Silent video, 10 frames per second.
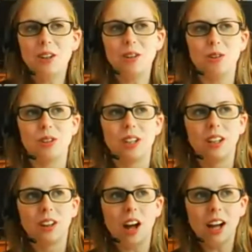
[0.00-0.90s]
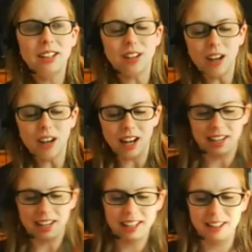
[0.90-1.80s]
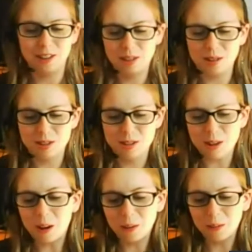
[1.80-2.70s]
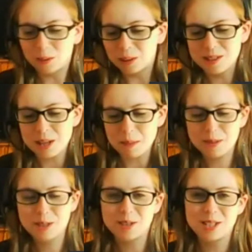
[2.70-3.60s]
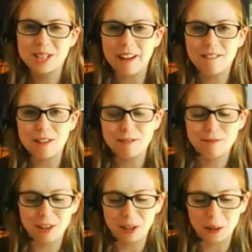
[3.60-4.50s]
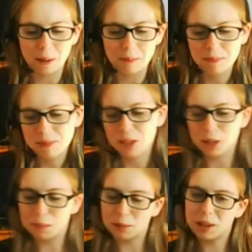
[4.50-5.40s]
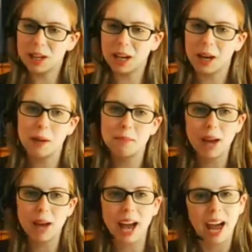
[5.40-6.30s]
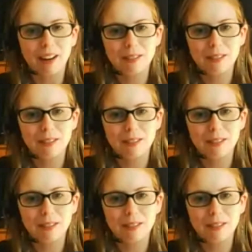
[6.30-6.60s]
news. Lot died in new Star Wars Episode 7 film. They're bringing him back